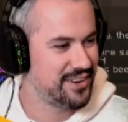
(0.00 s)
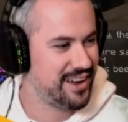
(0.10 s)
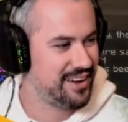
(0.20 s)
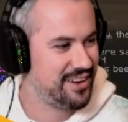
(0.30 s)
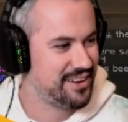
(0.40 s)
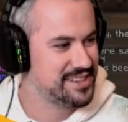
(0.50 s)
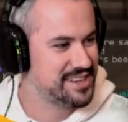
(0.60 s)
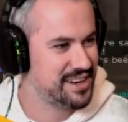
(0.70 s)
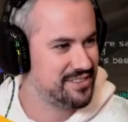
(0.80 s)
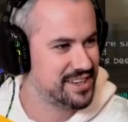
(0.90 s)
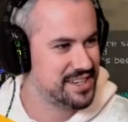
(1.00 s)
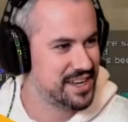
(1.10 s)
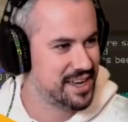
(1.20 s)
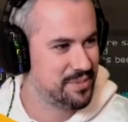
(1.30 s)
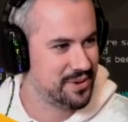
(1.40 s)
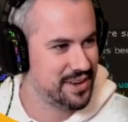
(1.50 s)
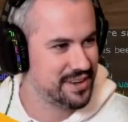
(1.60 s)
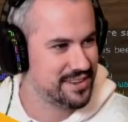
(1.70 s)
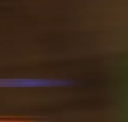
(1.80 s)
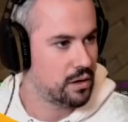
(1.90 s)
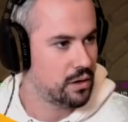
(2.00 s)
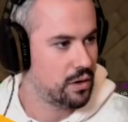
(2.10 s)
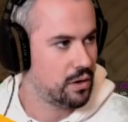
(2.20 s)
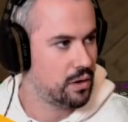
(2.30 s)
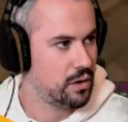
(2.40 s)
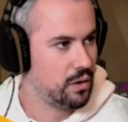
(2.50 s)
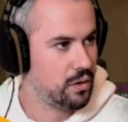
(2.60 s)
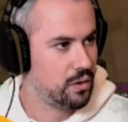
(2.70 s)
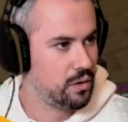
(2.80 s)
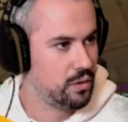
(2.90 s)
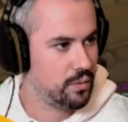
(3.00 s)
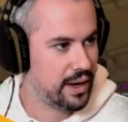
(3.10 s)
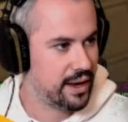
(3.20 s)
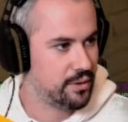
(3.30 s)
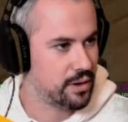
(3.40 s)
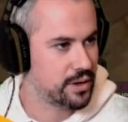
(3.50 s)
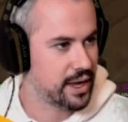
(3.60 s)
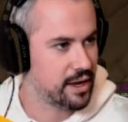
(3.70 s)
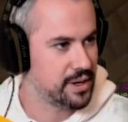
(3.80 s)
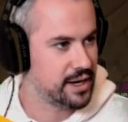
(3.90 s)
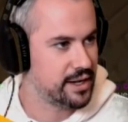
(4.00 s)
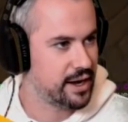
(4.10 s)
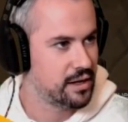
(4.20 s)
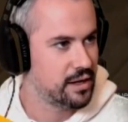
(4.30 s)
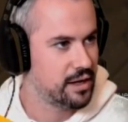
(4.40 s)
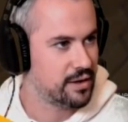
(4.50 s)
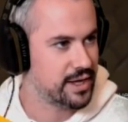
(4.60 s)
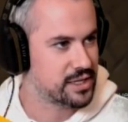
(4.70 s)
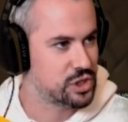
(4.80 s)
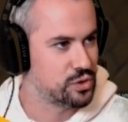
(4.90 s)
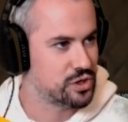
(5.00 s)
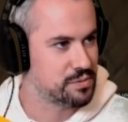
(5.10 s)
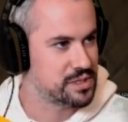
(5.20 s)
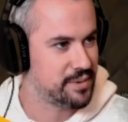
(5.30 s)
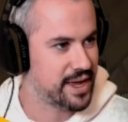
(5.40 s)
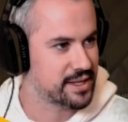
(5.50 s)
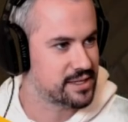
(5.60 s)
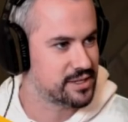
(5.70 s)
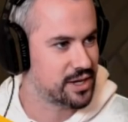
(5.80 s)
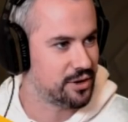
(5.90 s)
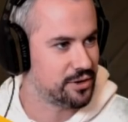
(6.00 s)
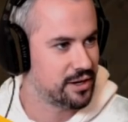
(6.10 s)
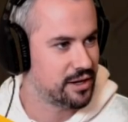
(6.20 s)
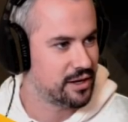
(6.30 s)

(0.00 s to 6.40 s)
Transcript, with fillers: Oh, there's not even a checkpoint. Oh, wow. Okay, I'm nearly there. I have like two jumps to make it to the toad.